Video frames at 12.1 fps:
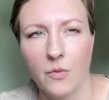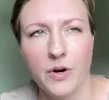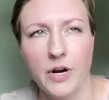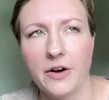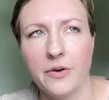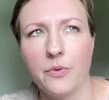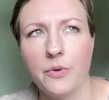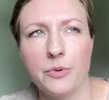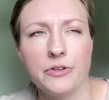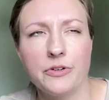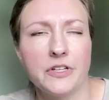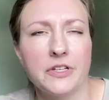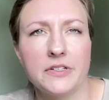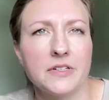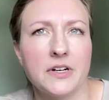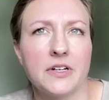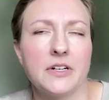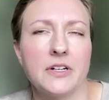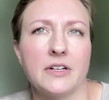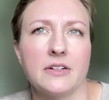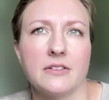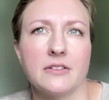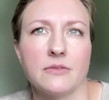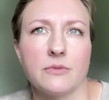What were your feelings
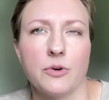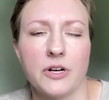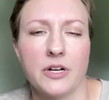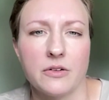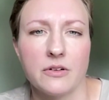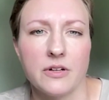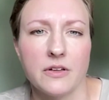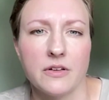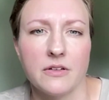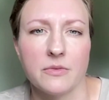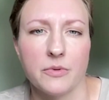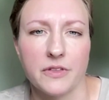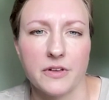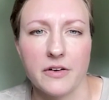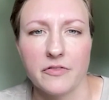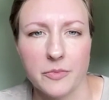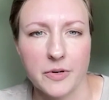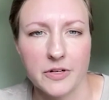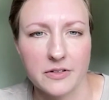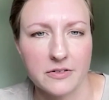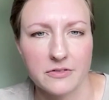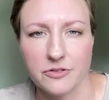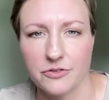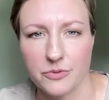on working with the government
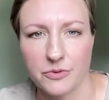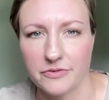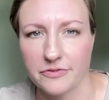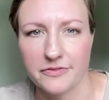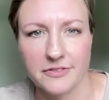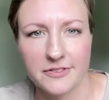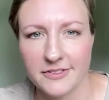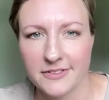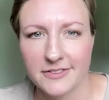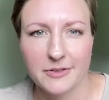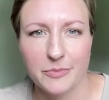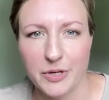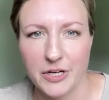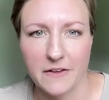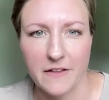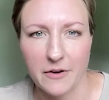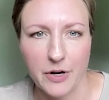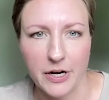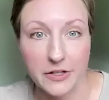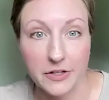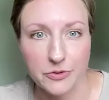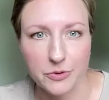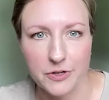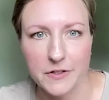and just sort of being in that
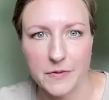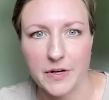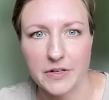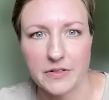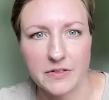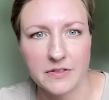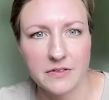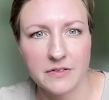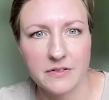regulatory space?